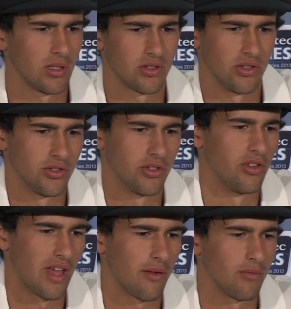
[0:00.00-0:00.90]
to
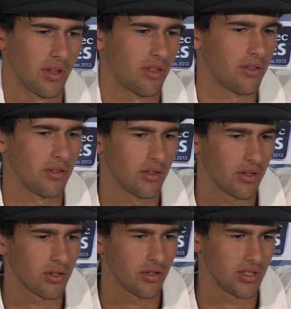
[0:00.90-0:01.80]
do that with
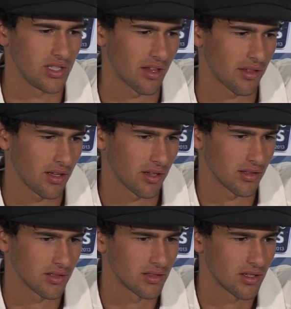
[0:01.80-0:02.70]
Hughesy, I think
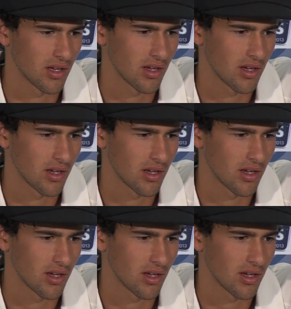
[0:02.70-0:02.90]
has.